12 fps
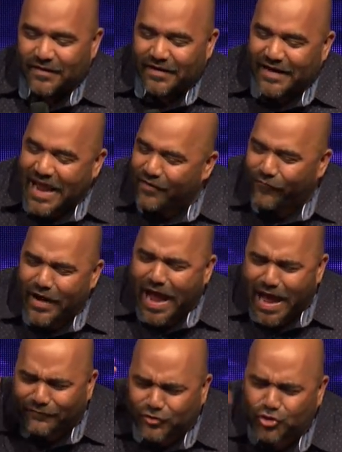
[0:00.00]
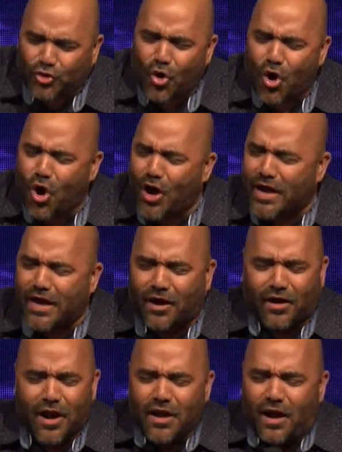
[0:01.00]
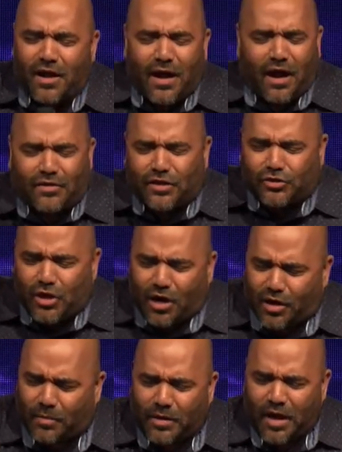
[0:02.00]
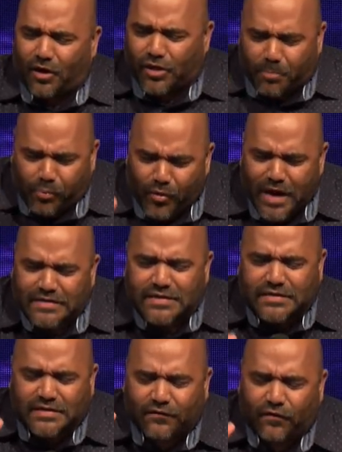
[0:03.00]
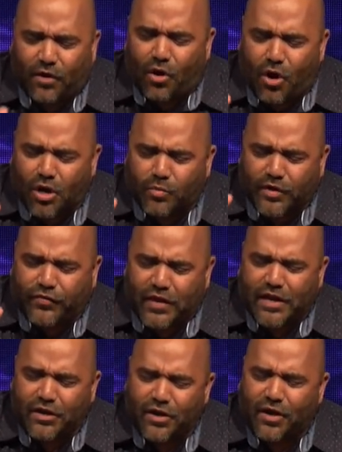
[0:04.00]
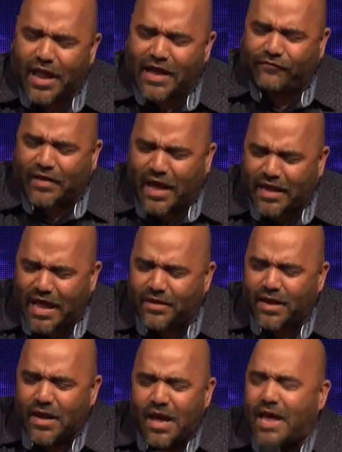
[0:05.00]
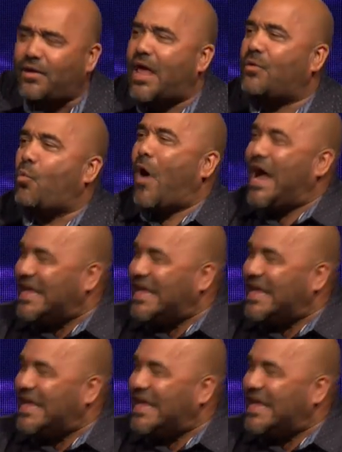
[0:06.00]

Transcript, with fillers: never have joy or uh, are, the, are, are the presence of the Lord within their life. And, and, and, and why